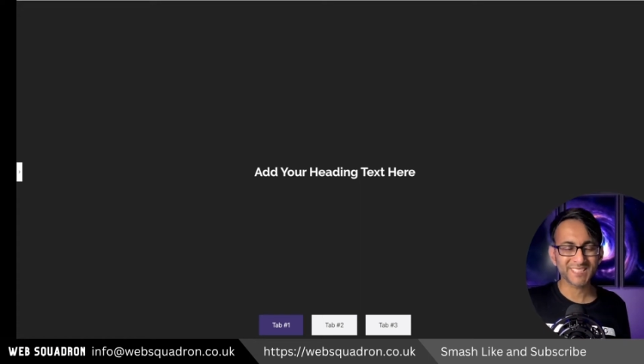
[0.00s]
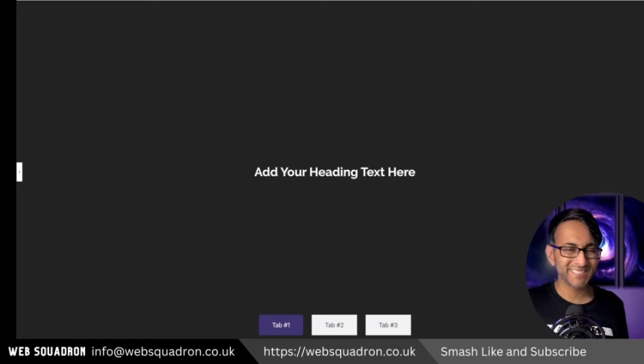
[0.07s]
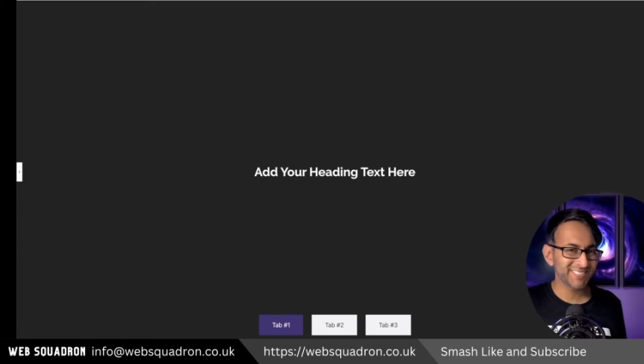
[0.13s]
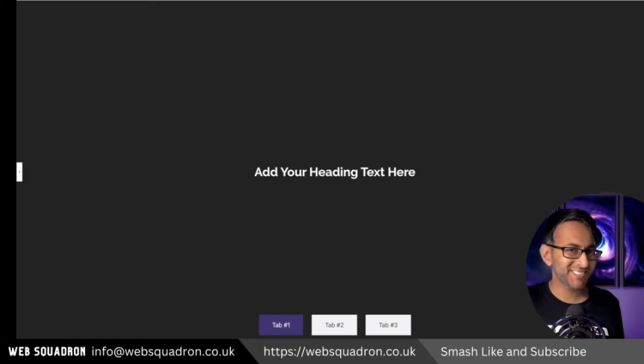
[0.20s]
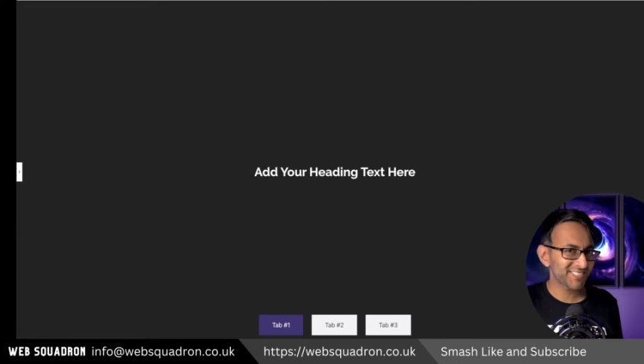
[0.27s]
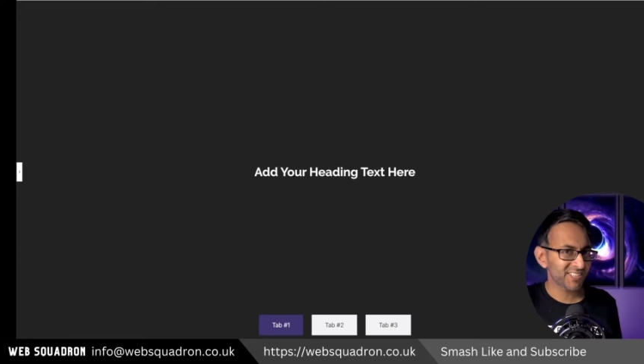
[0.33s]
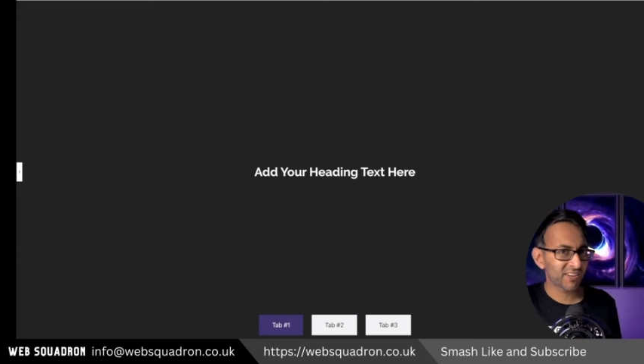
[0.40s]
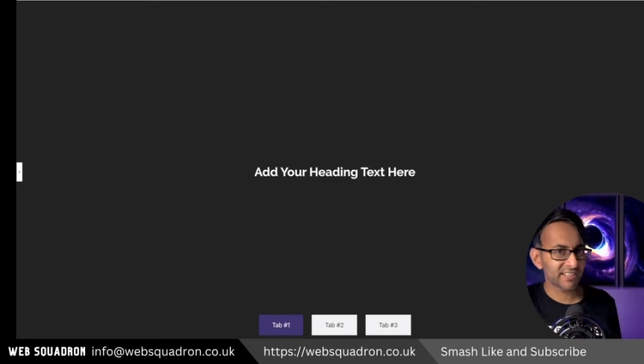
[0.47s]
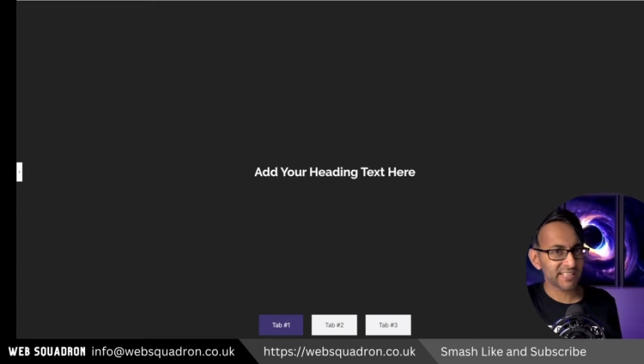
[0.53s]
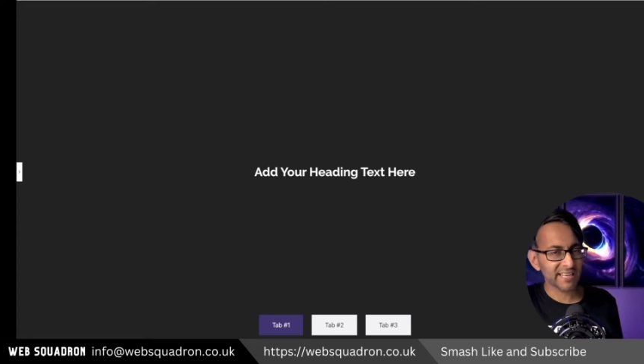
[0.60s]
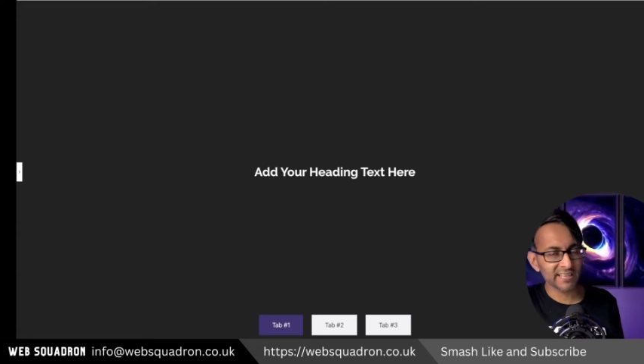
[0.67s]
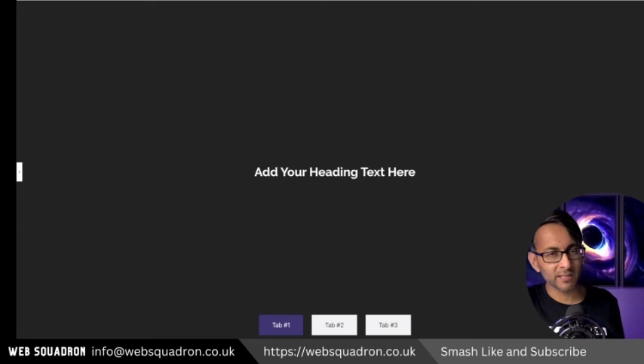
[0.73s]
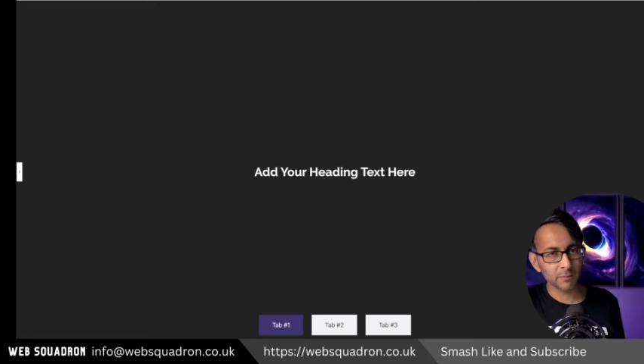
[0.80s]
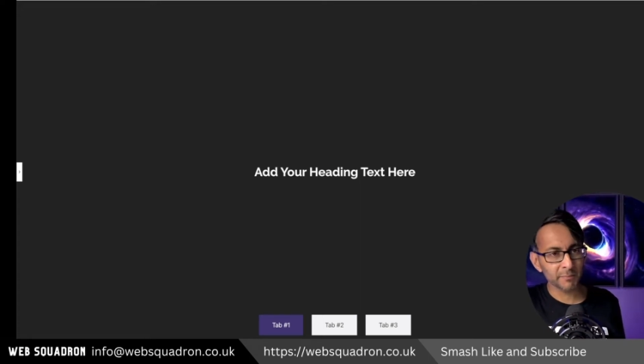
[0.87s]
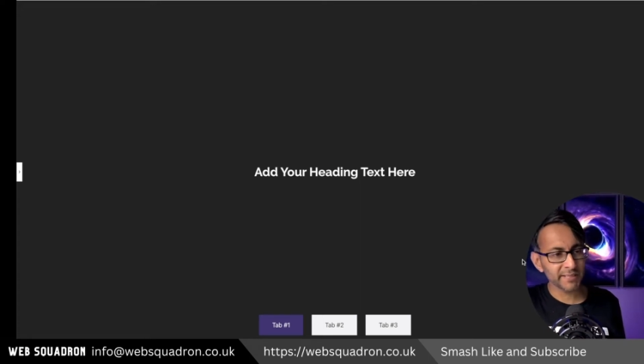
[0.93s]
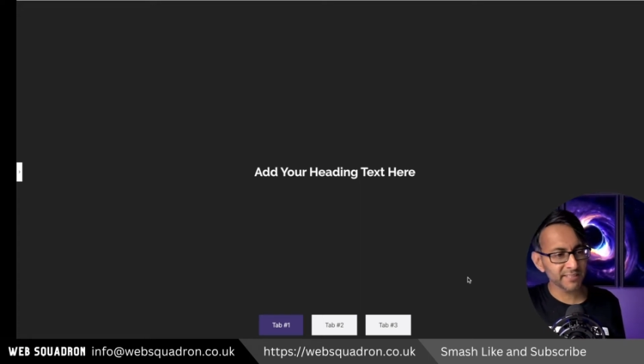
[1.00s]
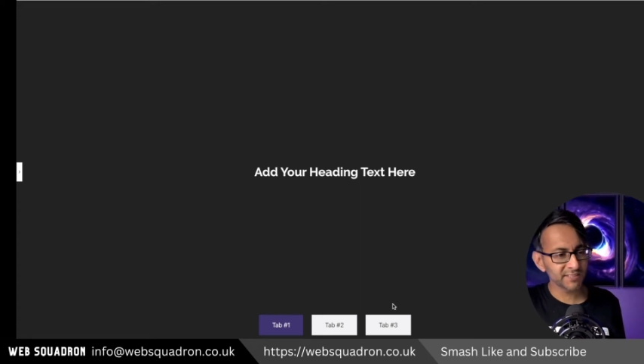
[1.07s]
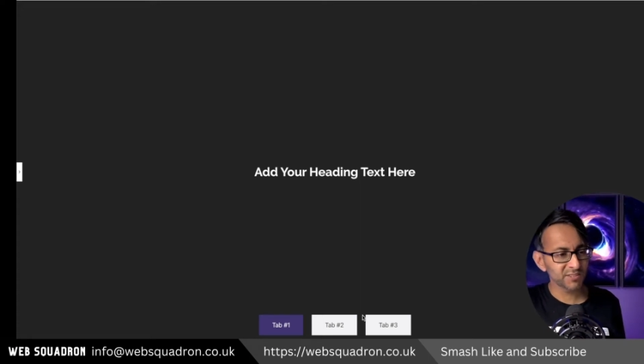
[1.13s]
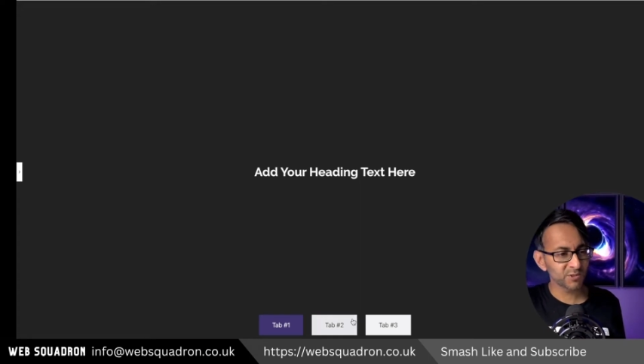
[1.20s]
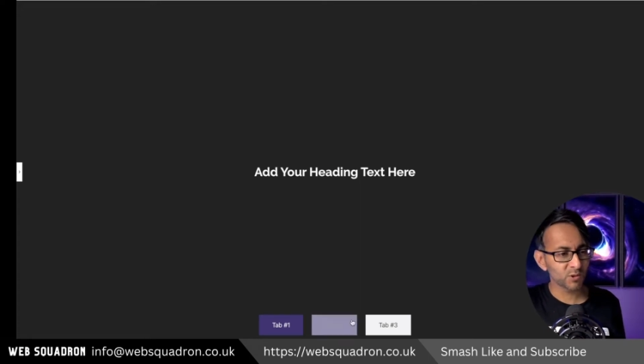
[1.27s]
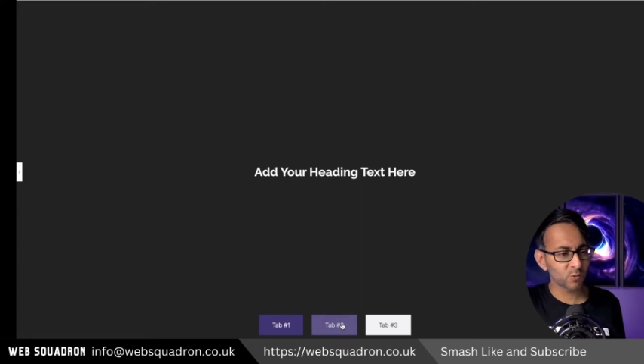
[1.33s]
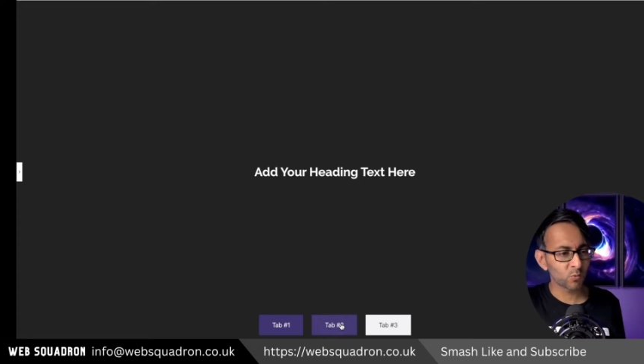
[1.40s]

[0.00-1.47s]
inside Elementor?